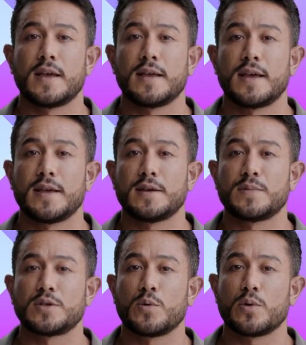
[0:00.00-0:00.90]
in
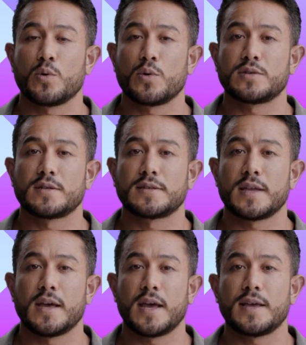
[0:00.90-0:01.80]
individual courses
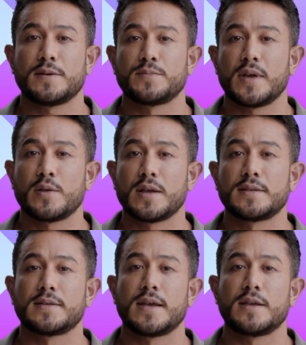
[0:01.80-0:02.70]
and at
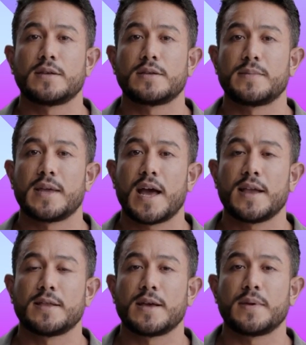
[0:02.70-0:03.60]
various stages of the
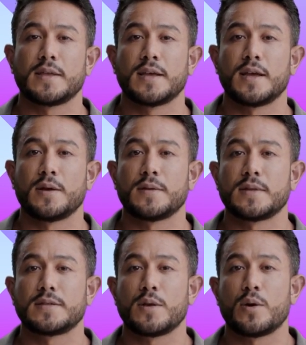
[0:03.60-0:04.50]
academic year.
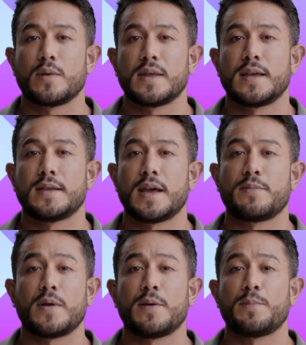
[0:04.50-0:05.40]
This early
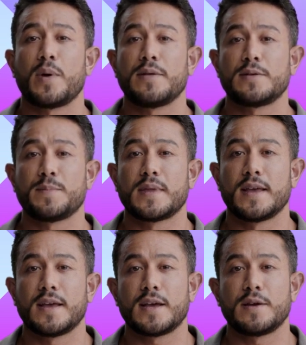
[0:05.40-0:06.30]
endeavor marked the
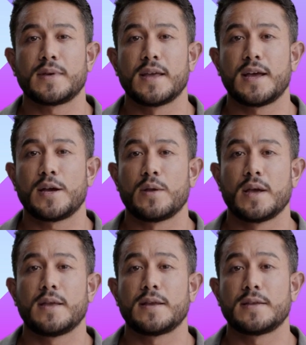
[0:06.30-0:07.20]
beginning of an
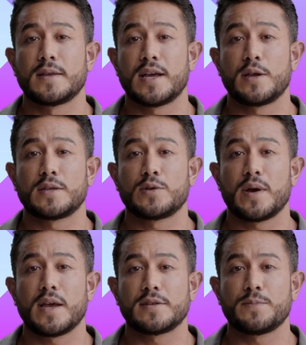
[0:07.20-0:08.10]
era
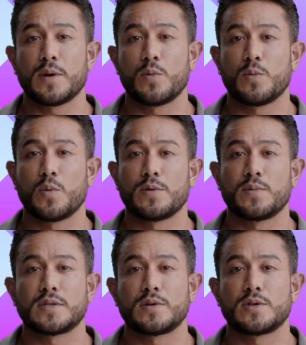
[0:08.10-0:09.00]
characterized by what one
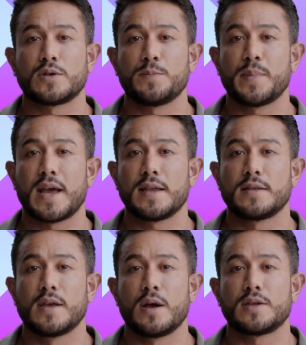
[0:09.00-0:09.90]
researcher,
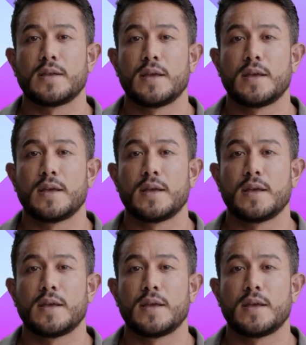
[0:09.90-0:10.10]
McIntosh,